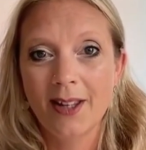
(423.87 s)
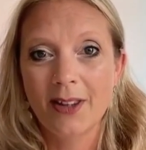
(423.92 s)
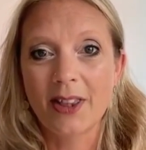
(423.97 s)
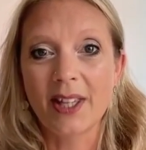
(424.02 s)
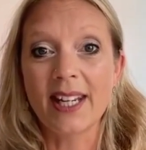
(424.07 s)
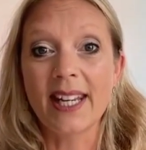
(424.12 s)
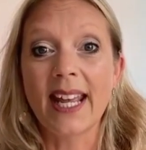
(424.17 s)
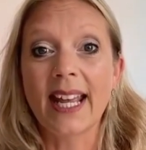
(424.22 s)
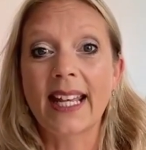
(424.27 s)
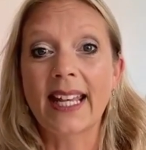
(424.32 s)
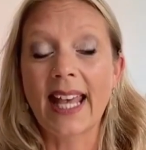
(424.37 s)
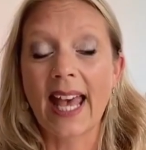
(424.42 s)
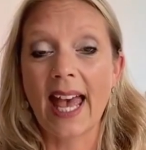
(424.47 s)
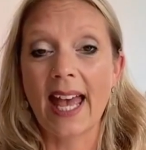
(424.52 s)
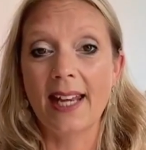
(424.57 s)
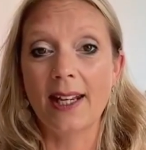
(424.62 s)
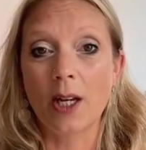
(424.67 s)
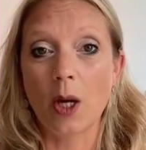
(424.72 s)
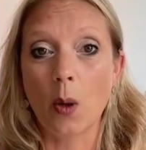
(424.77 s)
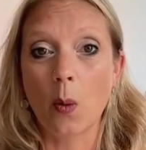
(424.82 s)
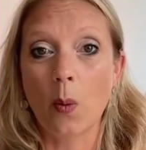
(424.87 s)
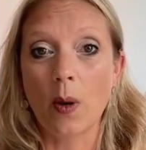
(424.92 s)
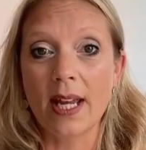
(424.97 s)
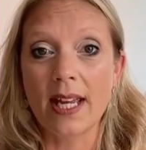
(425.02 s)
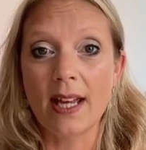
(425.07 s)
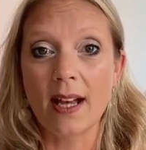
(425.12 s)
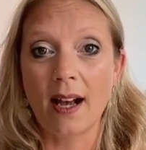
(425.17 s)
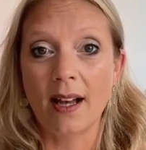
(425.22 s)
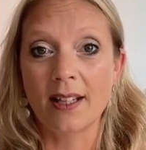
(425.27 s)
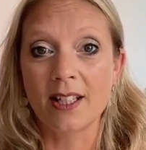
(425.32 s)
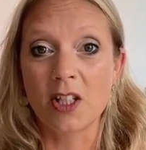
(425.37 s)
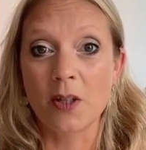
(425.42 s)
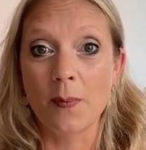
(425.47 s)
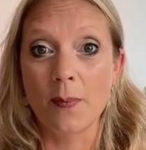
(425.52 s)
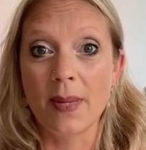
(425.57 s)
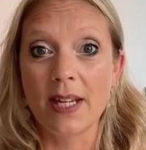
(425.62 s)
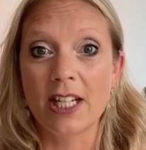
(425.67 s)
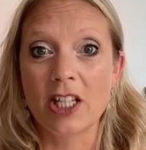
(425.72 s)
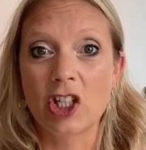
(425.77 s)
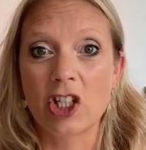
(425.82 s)
then again, we are
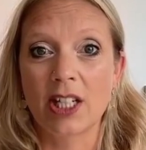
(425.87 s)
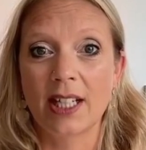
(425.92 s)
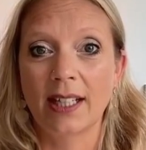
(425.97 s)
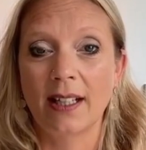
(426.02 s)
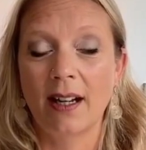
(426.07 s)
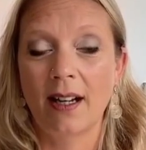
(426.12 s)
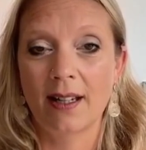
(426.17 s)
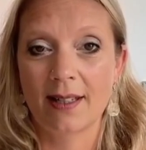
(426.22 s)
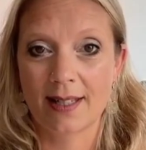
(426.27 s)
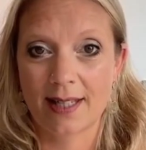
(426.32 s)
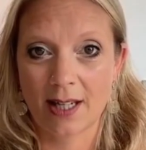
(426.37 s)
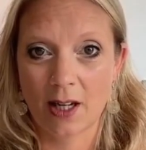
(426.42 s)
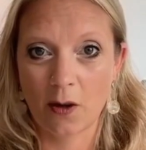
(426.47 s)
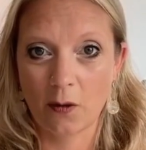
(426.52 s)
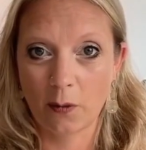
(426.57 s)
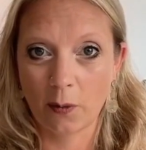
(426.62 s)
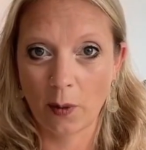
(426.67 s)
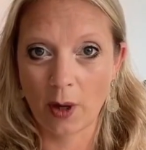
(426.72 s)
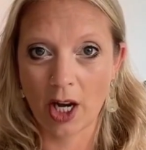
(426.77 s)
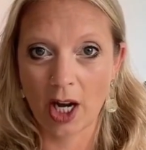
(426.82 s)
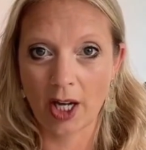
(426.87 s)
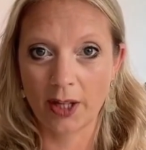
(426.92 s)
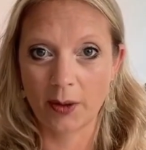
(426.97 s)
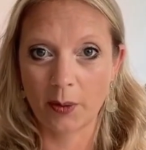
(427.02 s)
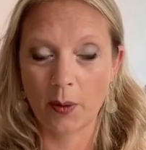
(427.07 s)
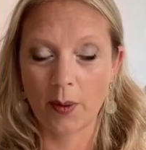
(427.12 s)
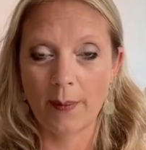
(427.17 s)
diminishing our self-worth.